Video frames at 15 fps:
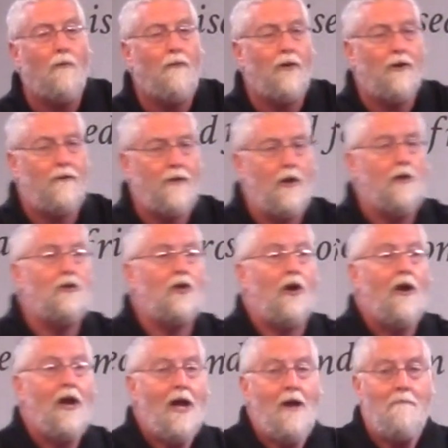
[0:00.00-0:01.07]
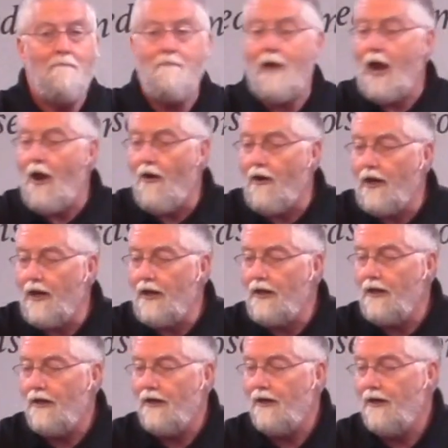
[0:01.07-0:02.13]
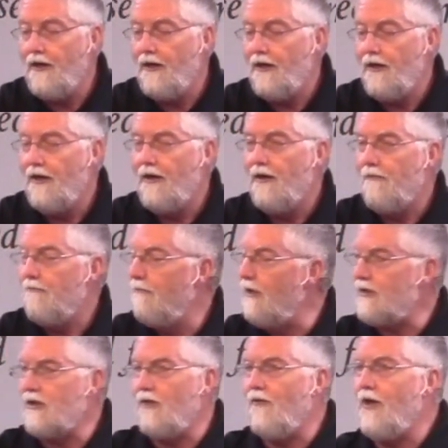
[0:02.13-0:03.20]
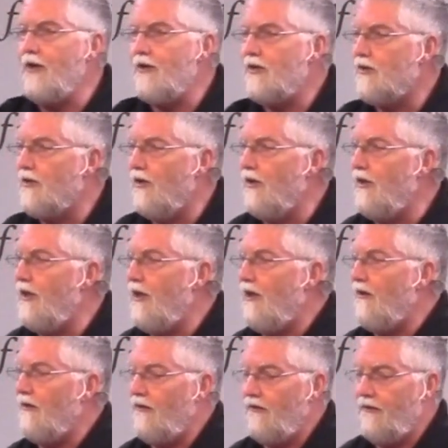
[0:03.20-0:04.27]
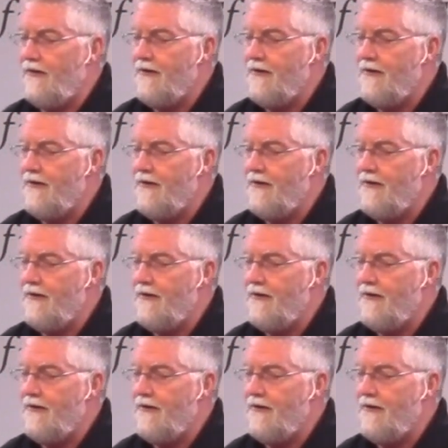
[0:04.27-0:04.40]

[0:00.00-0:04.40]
for the future. Mary must have understood this.